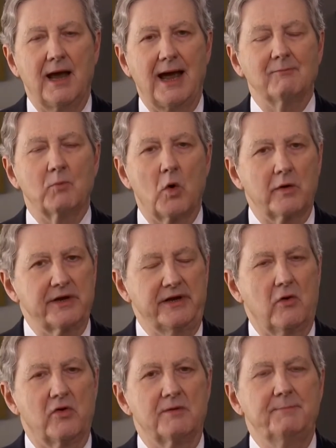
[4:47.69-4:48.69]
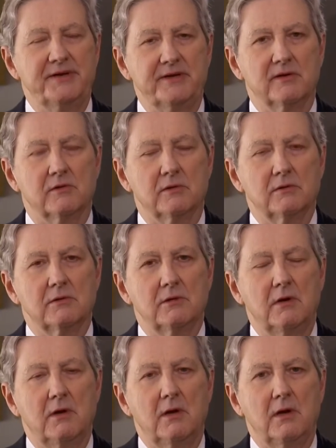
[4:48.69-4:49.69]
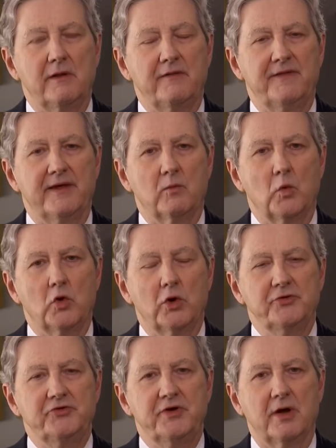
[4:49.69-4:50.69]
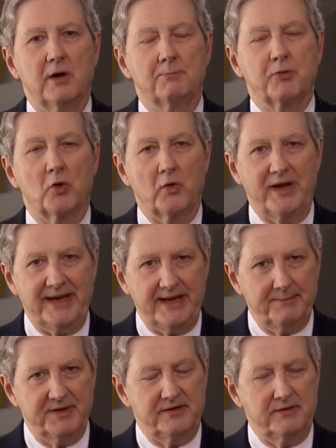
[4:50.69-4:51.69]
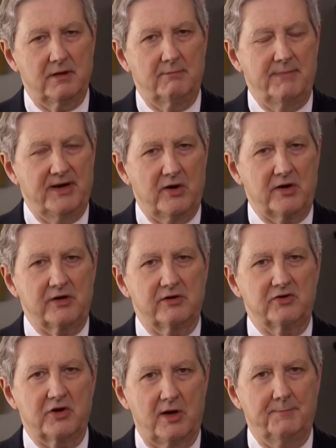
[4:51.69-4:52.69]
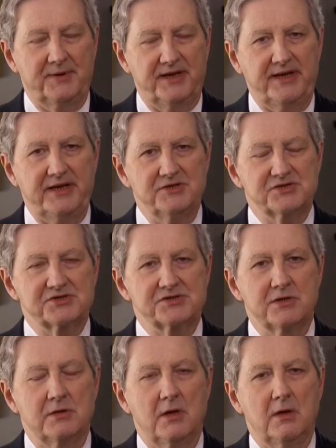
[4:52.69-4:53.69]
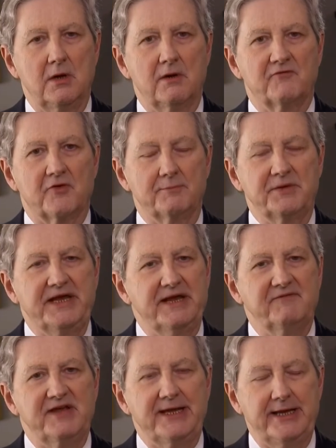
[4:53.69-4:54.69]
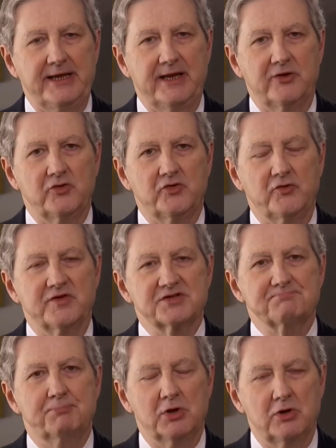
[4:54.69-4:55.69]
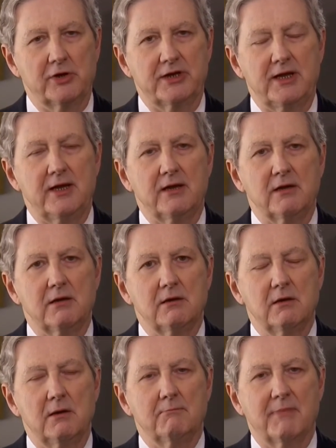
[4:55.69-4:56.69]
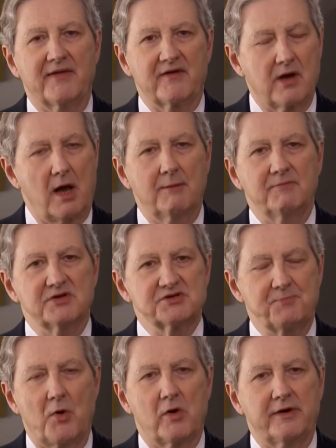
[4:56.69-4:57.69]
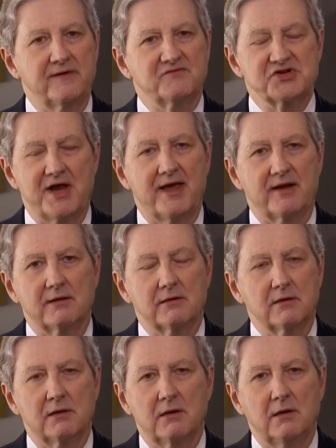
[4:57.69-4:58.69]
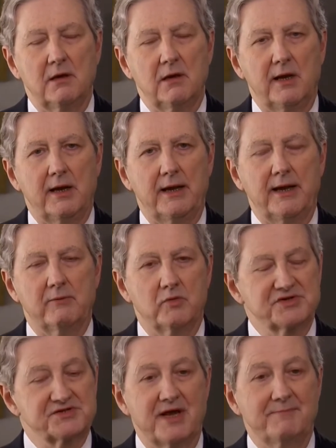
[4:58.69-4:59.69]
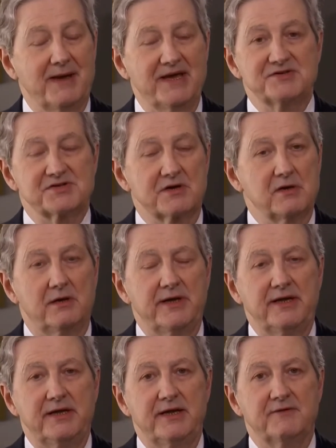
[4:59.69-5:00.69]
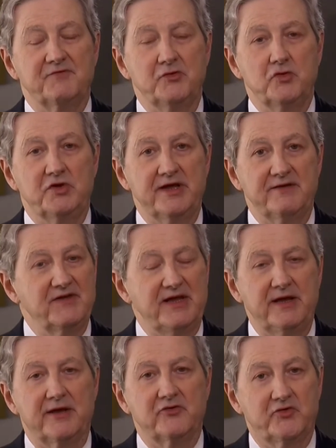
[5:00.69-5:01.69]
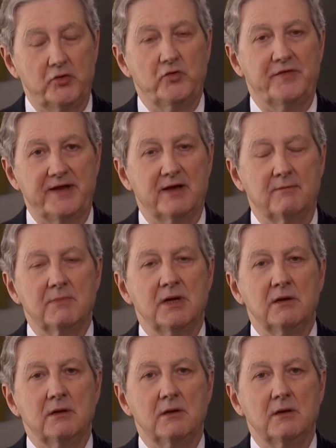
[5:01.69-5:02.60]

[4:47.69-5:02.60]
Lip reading: I'm working on a bill that would prohibit American companies from giving in to this bullying by the Communist Party of China. It would say basically, if you give in to them,